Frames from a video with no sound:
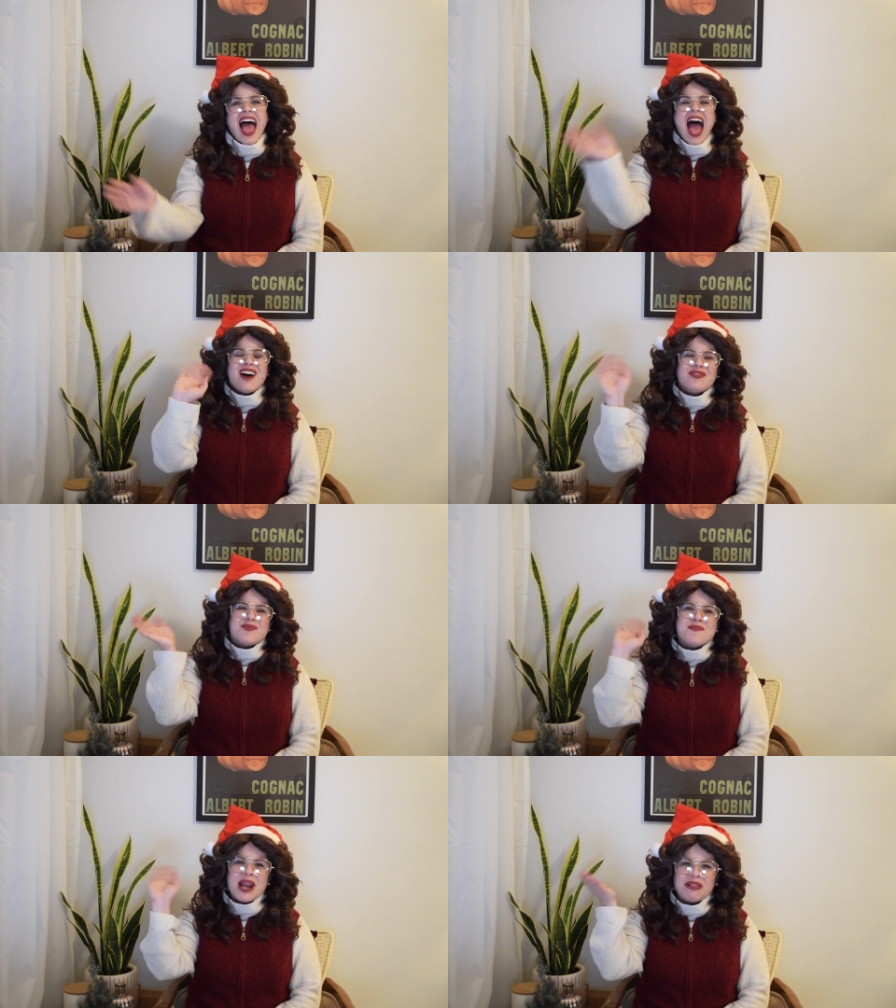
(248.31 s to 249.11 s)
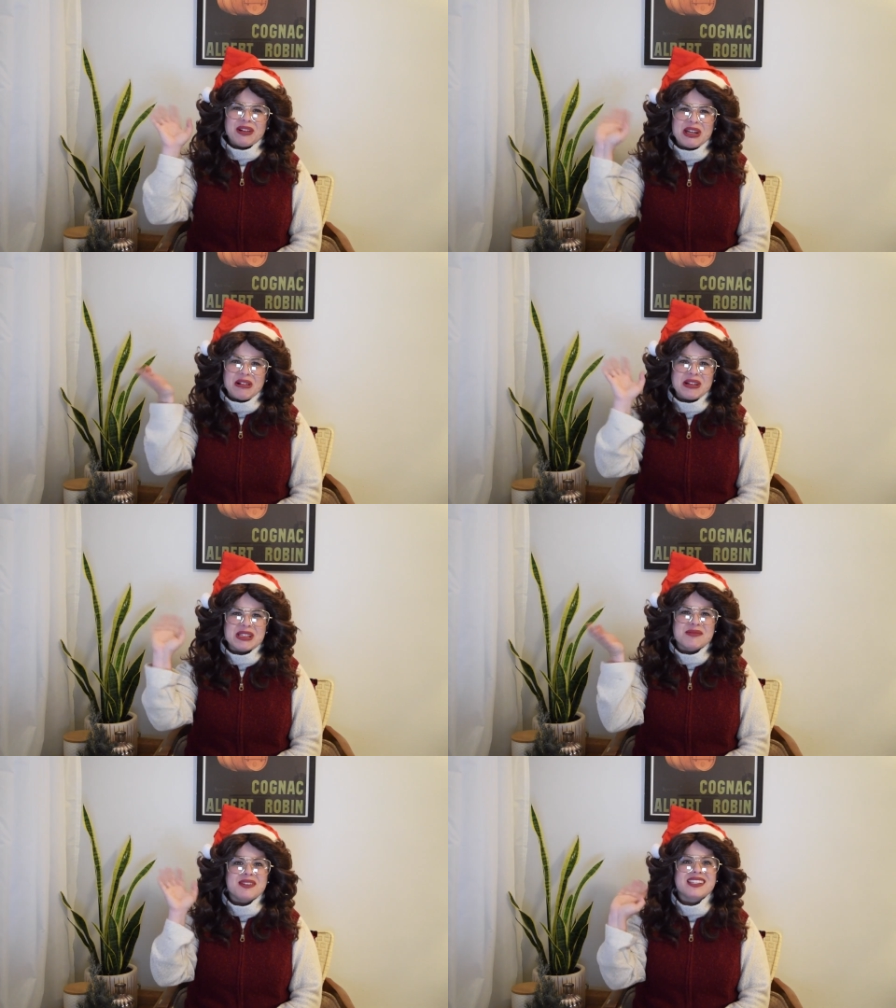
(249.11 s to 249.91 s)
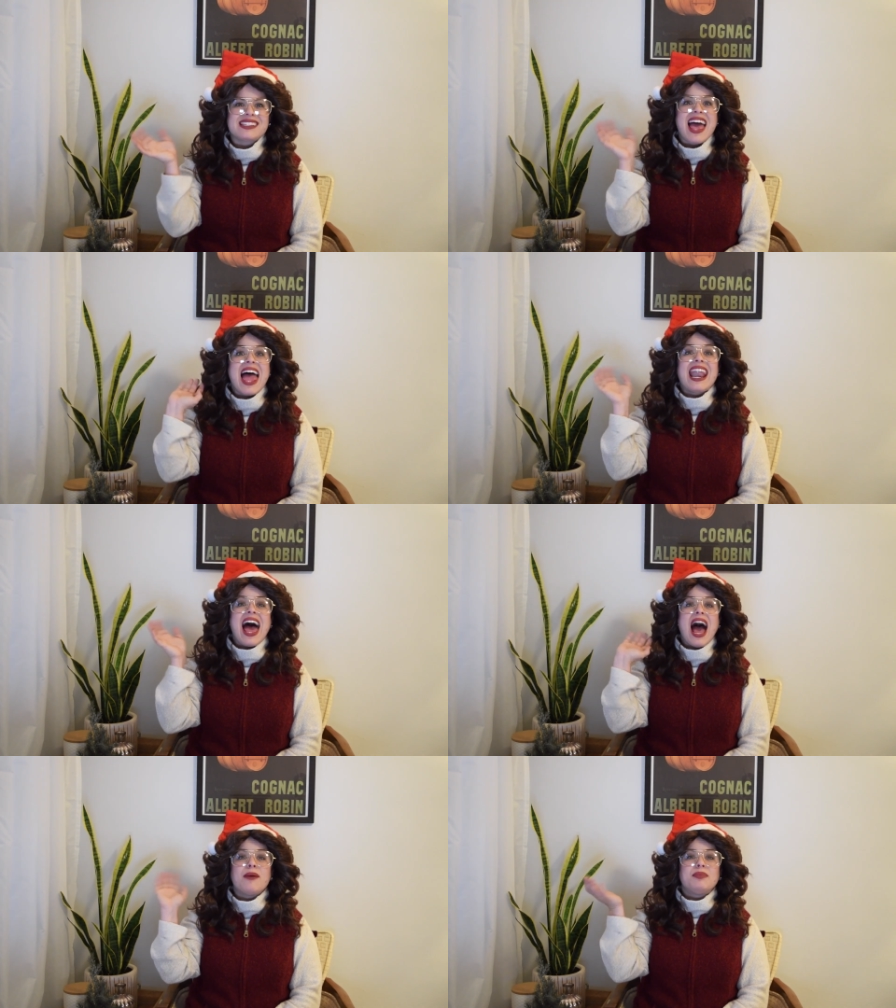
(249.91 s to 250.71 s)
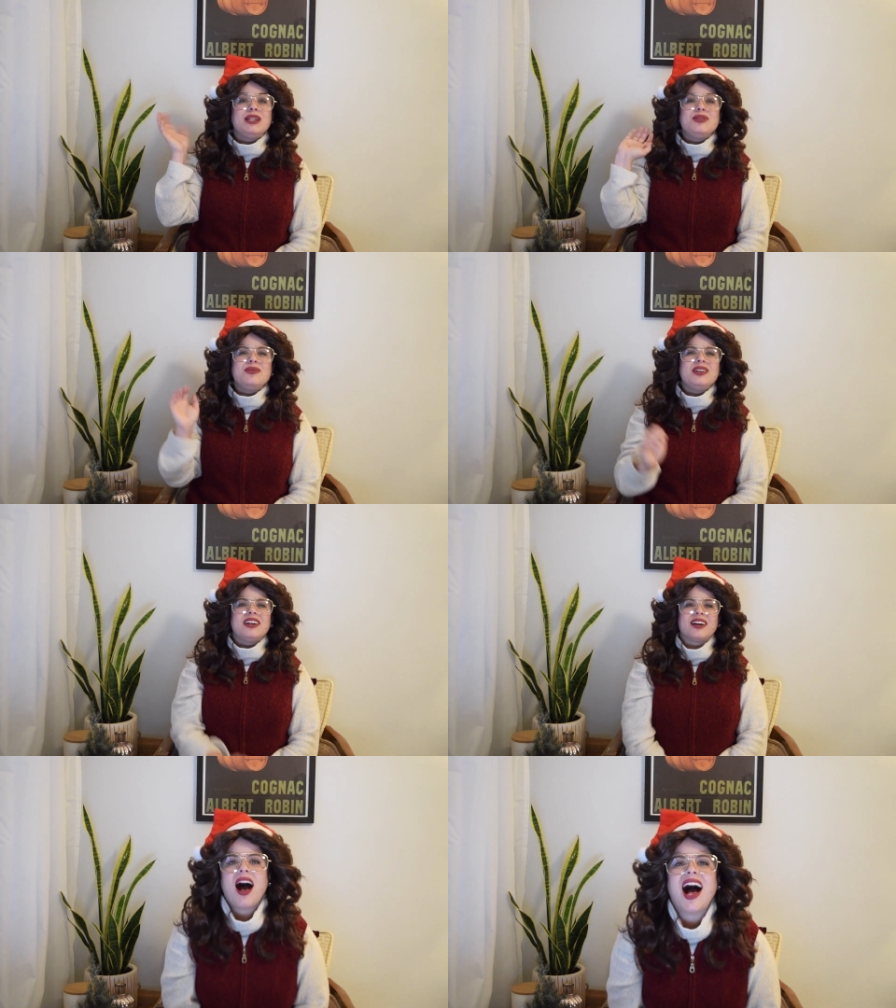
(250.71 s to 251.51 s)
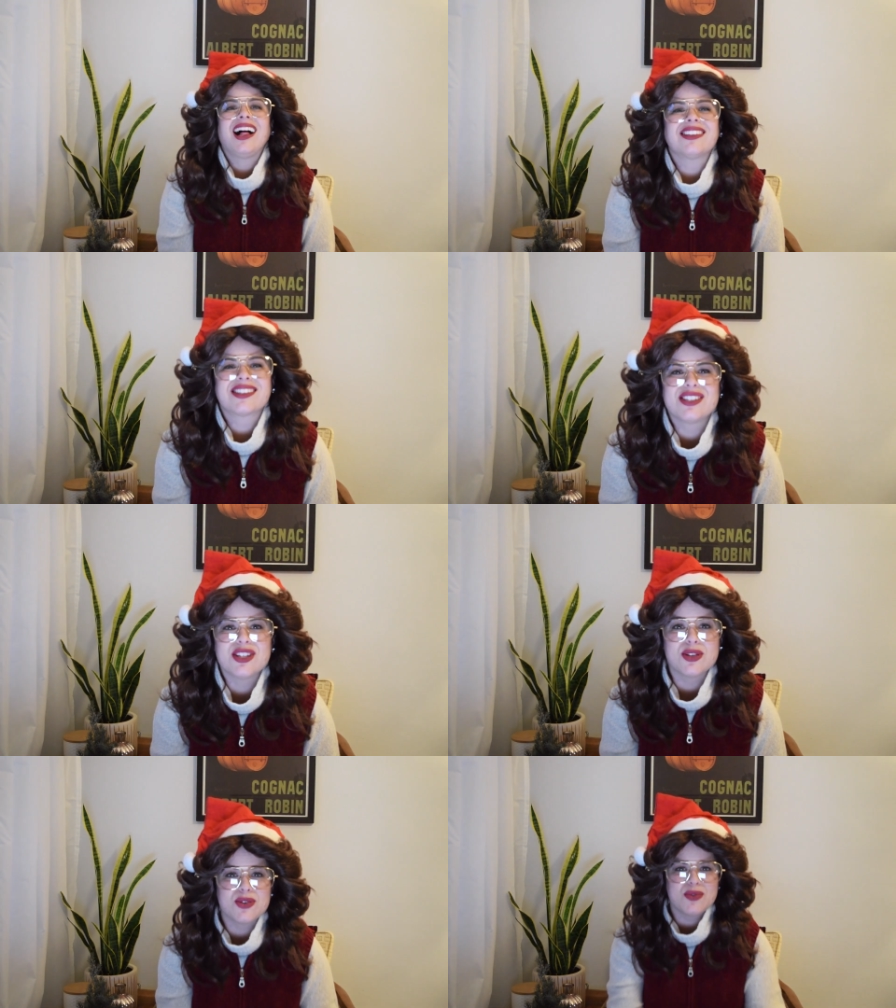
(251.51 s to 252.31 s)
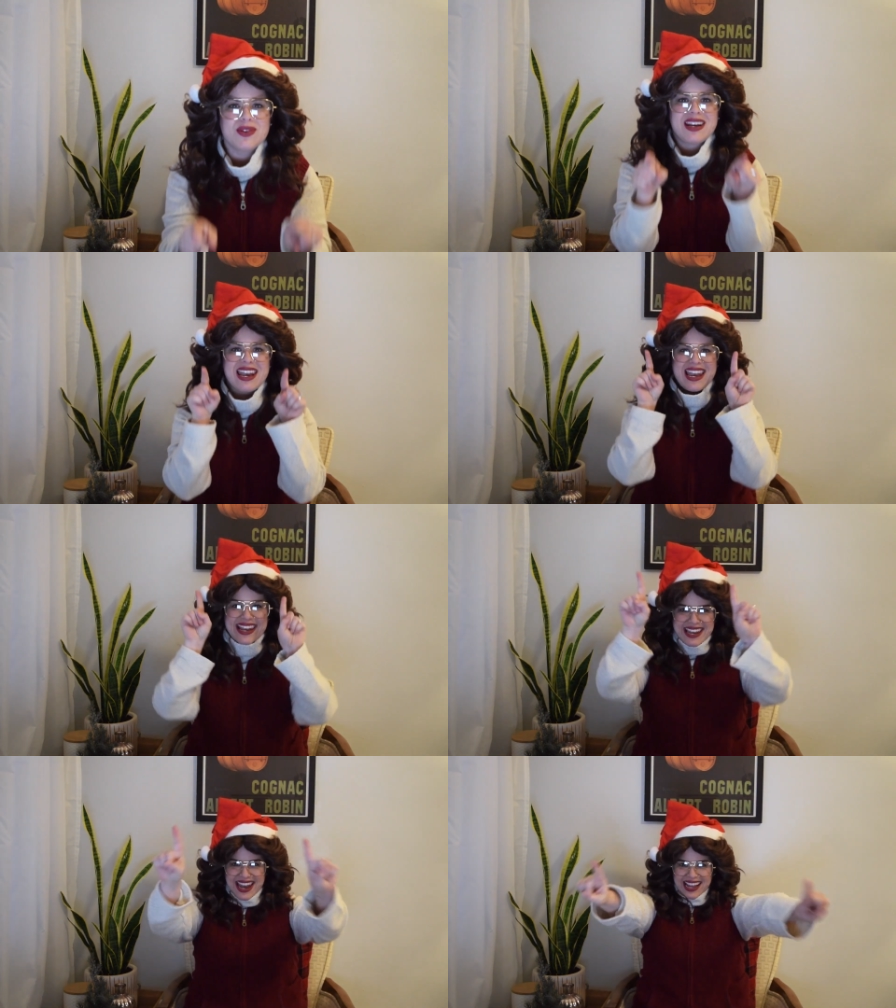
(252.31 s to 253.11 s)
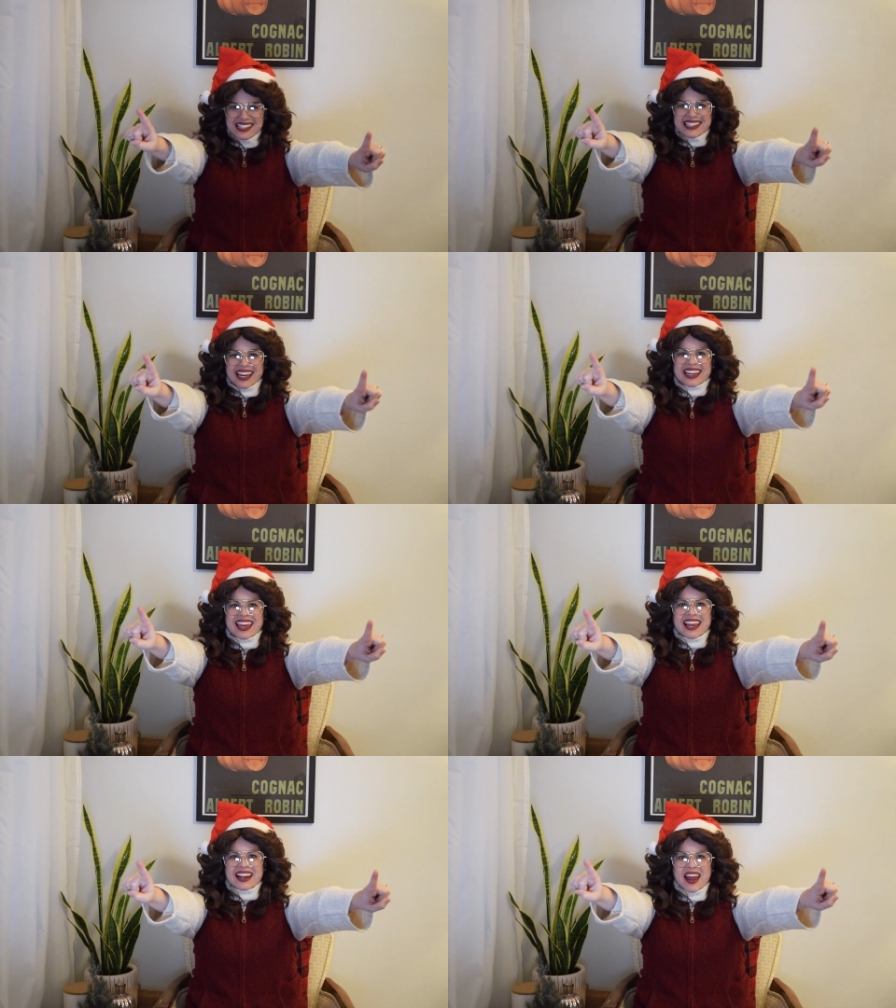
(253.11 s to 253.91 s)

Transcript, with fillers: Have a Merry Christmas and a Happy New Year. I'll see you next decade.